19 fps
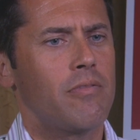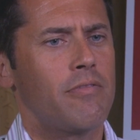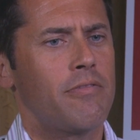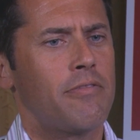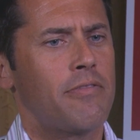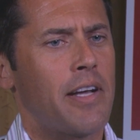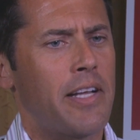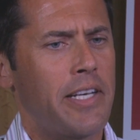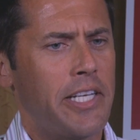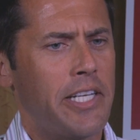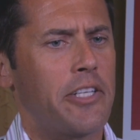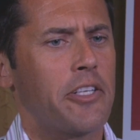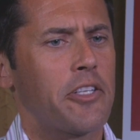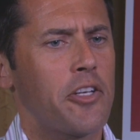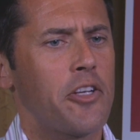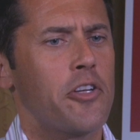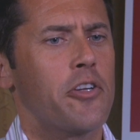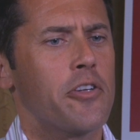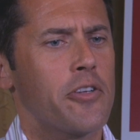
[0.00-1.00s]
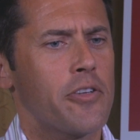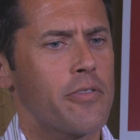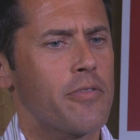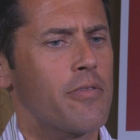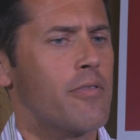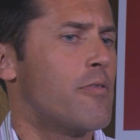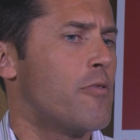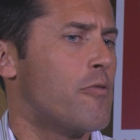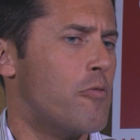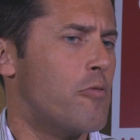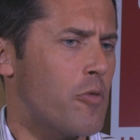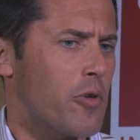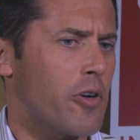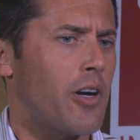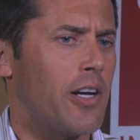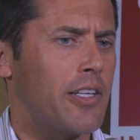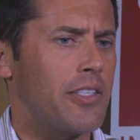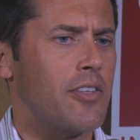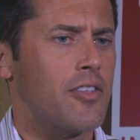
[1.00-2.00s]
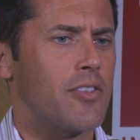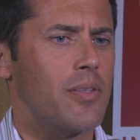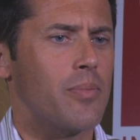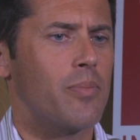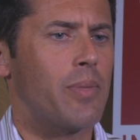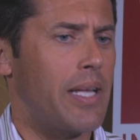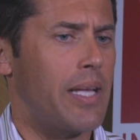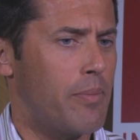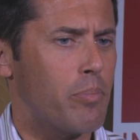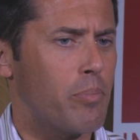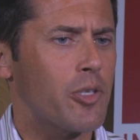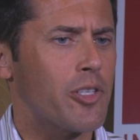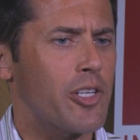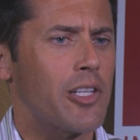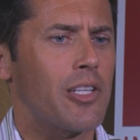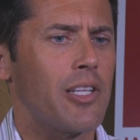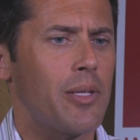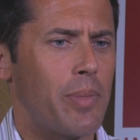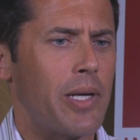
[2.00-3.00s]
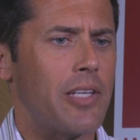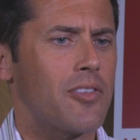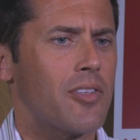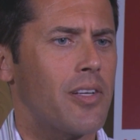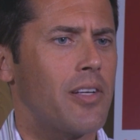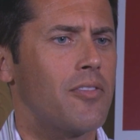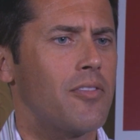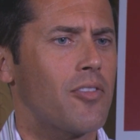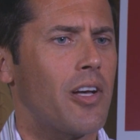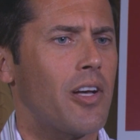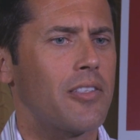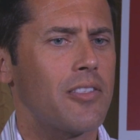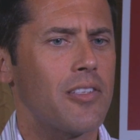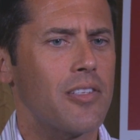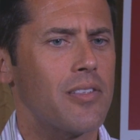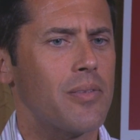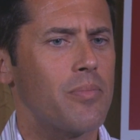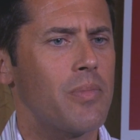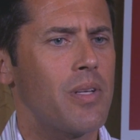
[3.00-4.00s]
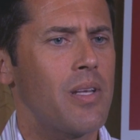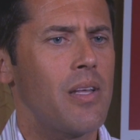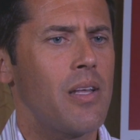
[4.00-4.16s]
finding a cure for autism, and particularly my son's autism,